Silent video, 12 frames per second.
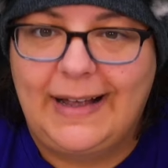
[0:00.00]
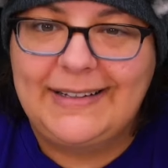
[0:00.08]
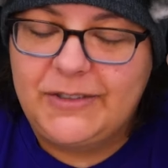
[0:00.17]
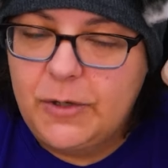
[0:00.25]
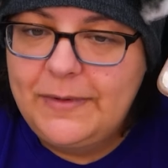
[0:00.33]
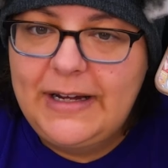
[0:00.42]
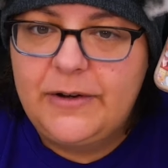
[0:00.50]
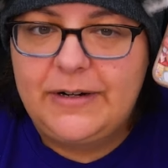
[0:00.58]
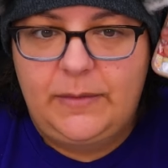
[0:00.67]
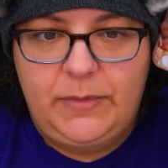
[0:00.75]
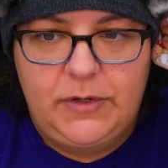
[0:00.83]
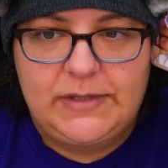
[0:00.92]
I don't hear
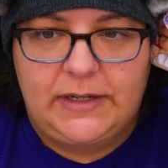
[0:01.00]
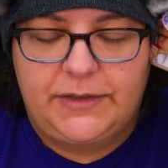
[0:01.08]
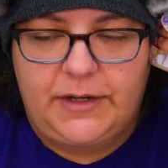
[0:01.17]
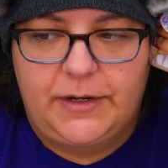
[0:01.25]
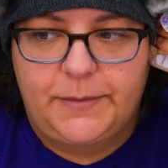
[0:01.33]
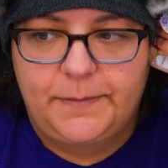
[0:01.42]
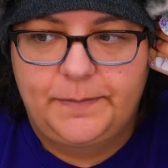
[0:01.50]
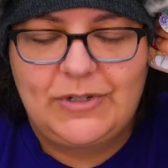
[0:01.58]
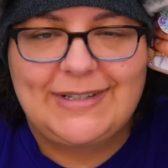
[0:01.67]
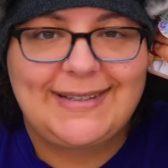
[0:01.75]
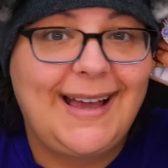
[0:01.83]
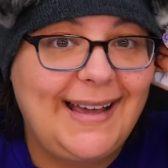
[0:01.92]
any music though, which
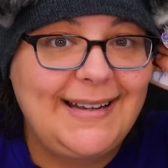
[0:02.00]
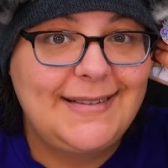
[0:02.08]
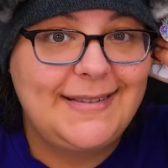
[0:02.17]
is kind of